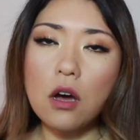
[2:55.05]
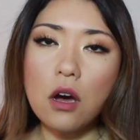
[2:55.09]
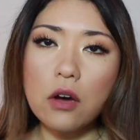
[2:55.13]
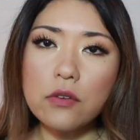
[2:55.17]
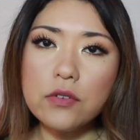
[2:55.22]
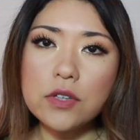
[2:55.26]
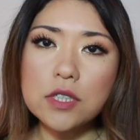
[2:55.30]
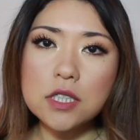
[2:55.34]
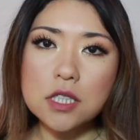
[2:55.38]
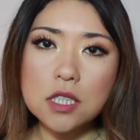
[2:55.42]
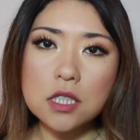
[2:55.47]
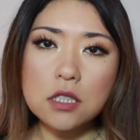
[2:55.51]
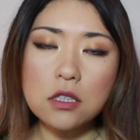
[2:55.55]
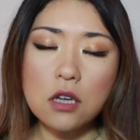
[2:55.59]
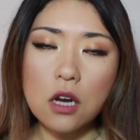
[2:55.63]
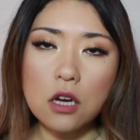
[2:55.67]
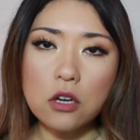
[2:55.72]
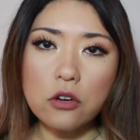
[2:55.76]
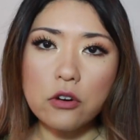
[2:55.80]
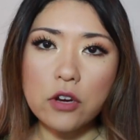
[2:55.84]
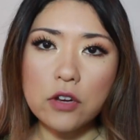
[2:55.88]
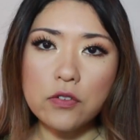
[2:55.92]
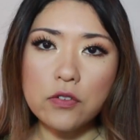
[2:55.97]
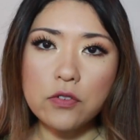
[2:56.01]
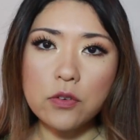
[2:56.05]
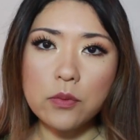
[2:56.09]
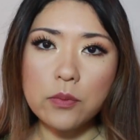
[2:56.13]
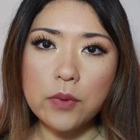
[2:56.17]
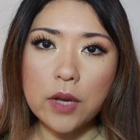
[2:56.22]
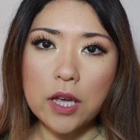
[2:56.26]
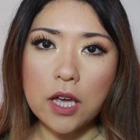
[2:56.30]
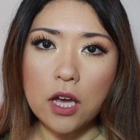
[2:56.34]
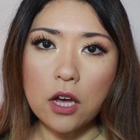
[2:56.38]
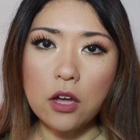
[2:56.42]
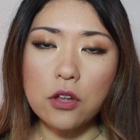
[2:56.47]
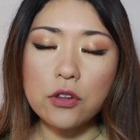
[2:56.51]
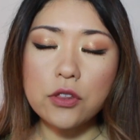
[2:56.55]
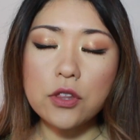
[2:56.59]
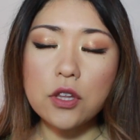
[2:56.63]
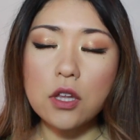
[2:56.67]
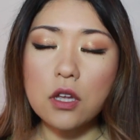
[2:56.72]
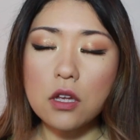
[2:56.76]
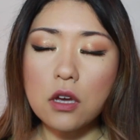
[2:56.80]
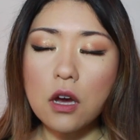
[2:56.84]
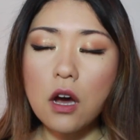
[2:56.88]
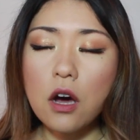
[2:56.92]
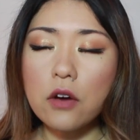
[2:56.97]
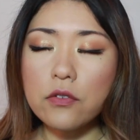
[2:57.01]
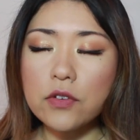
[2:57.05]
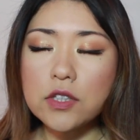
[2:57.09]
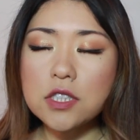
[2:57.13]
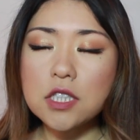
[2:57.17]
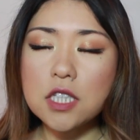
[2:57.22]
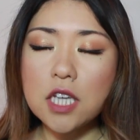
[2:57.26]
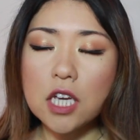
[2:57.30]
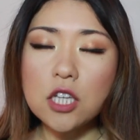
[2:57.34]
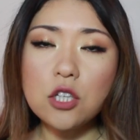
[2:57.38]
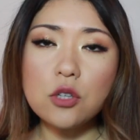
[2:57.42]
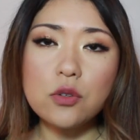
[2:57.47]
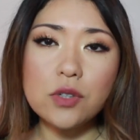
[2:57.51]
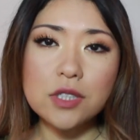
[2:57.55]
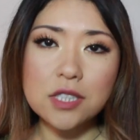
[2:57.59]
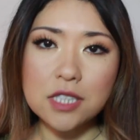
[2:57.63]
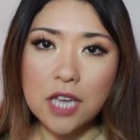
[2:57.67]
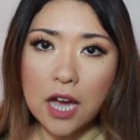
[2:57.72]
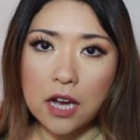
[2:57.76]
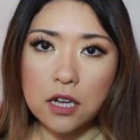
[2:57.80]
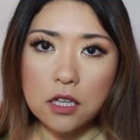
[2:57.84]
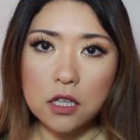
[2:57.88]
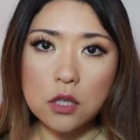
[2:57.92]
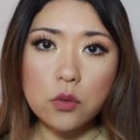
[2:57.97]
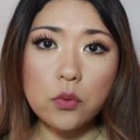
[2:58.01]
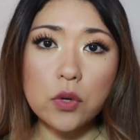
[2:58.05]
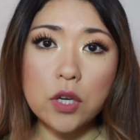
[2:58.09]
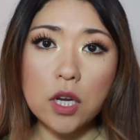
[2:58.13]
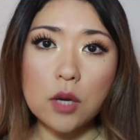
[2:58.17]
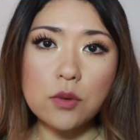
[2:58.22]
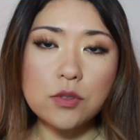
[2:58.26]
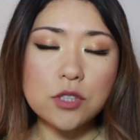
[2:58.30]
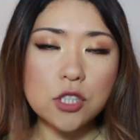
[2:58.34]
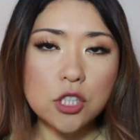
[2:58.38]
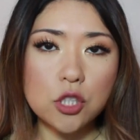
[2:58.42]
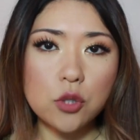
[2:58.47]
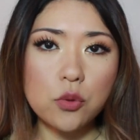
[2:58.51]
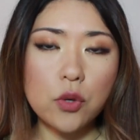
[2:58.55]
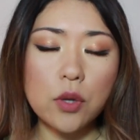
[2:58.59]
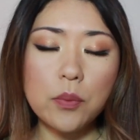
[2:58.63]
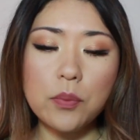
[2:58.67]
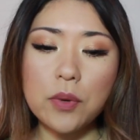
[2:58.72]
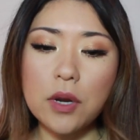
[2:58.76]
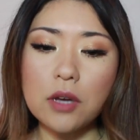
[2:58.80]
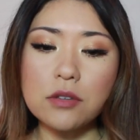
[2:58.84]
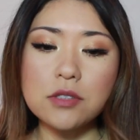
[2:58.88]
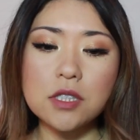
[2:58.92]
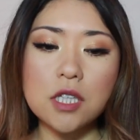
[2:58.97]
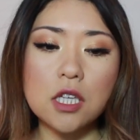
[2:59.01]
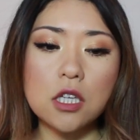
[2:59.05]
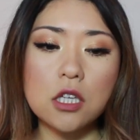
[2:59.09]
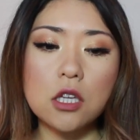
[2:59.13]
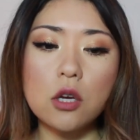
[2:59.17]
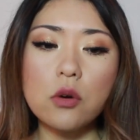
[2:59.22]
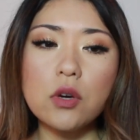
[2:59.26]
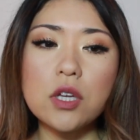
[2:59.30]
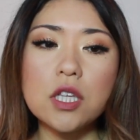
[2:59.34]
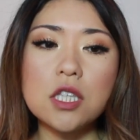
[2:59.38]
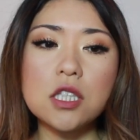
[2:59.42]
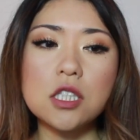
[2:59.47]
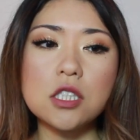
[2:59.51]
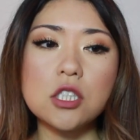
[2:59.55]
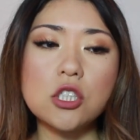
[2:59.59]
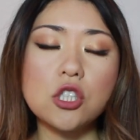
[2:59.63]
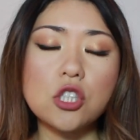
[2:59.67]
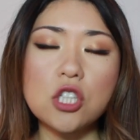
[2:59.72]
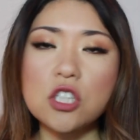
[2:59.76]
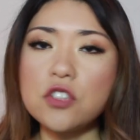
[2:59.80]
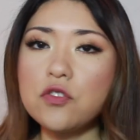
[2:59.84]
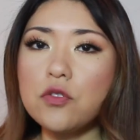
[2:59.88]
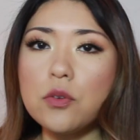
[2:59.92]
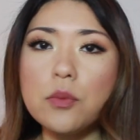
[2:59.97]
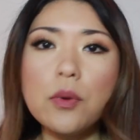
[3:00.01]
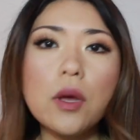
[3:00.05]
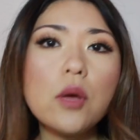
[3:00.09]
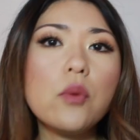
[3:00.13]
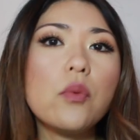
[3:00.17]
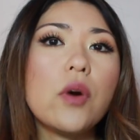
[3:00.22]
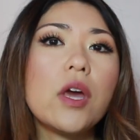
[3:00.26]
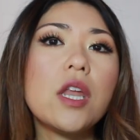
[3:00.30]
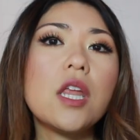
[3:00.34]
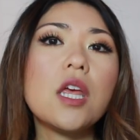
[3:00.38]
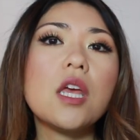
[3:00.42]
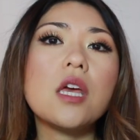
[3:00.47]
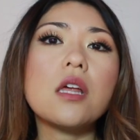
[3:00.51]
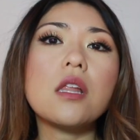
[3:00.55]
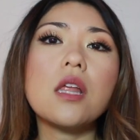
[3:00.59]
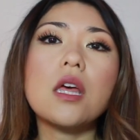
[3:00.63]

Obviously not great for my health. Obviously I knew exactly what I was doing, but I was like, you know what, this is just for my wedding.